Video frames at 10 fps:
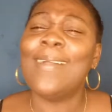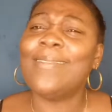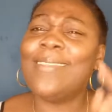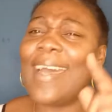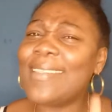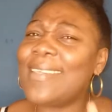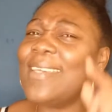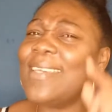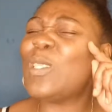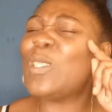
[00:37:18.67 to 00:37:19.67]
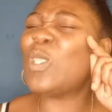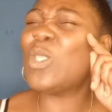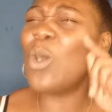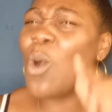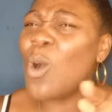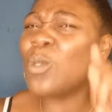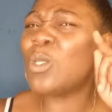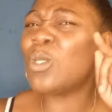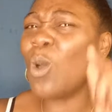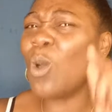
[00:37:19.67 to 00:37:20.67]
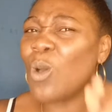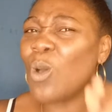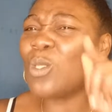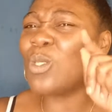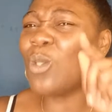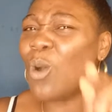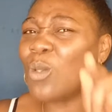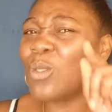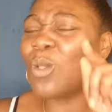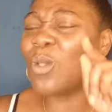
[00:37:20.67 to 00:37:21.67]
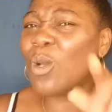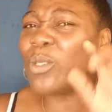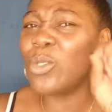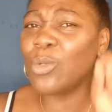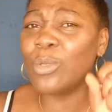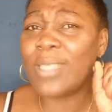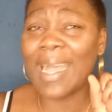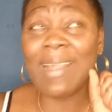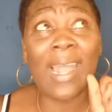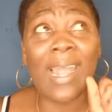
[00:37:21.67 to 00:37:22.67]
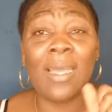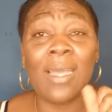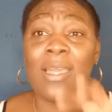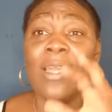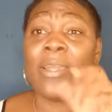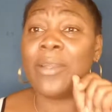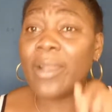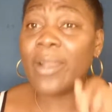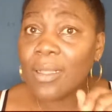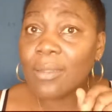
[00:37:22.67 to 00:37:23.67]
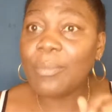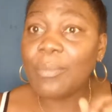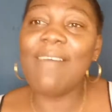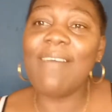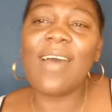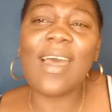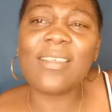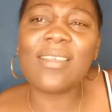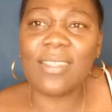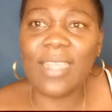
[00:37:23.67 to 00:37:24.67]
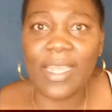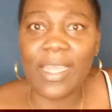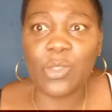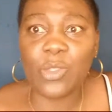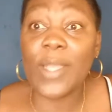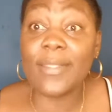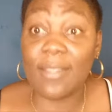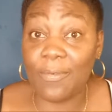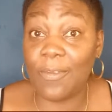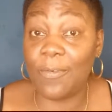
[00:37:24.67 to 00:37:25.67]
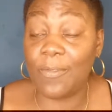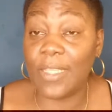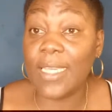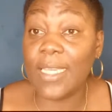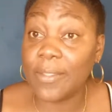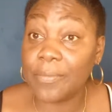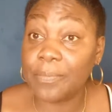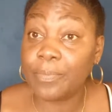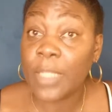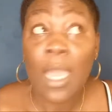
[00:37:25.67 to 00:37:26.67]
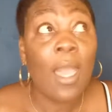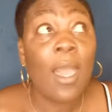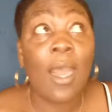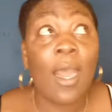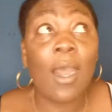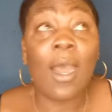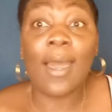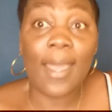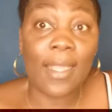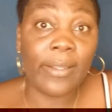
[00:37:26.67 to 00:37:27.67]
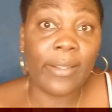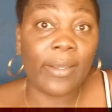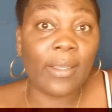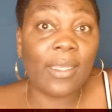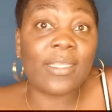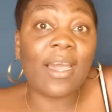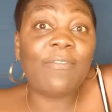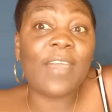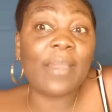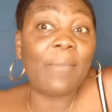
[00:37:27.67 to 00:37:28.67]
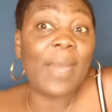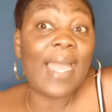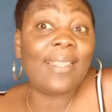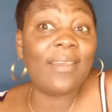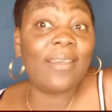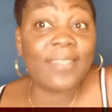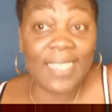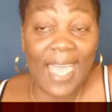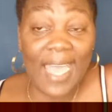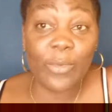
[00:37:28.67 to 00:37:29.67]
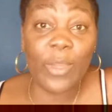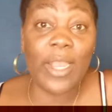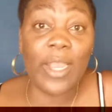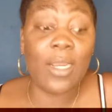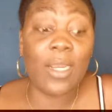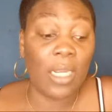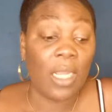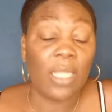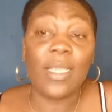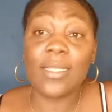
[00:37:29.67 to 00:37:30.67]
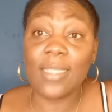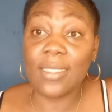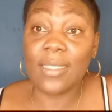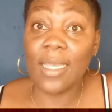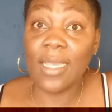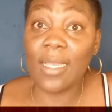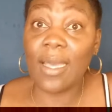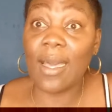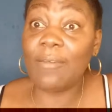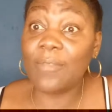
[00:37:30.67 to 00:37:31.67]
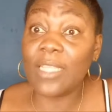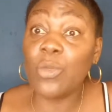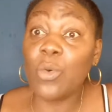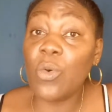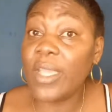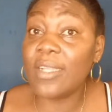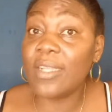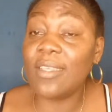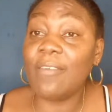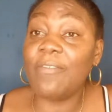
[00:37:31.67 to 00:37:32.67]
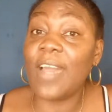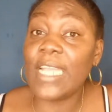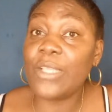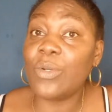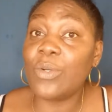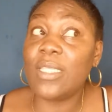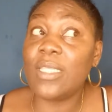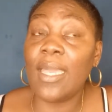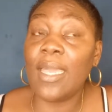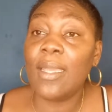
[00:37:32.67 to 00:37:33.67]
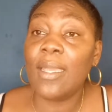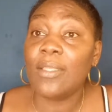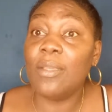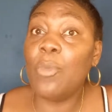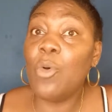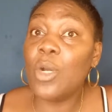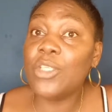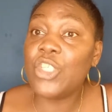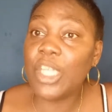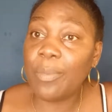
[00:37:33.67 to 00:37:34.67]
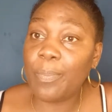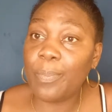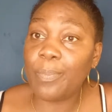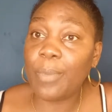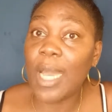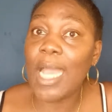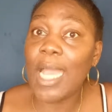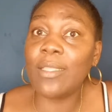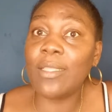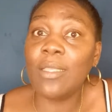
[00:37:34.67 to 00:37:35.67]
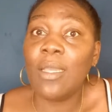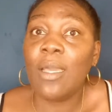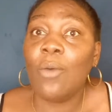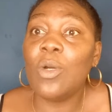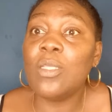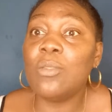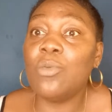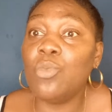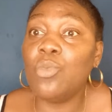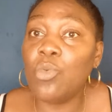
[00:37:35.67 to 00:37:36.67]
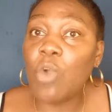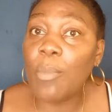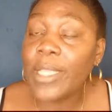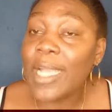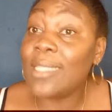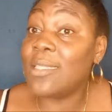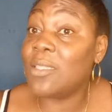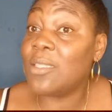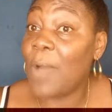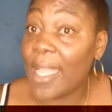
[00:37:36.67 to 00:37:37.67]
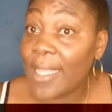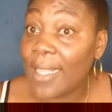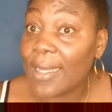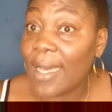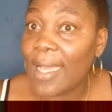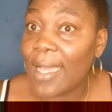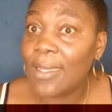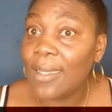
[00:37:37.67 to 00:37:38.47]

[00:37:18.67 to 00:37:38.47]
That is so, so, so, so true, Tara. Girl, me have an accident 2015. And it affect my left side where Doctor said after two years they find out say the bone chip and was rubbing on the spinal cord.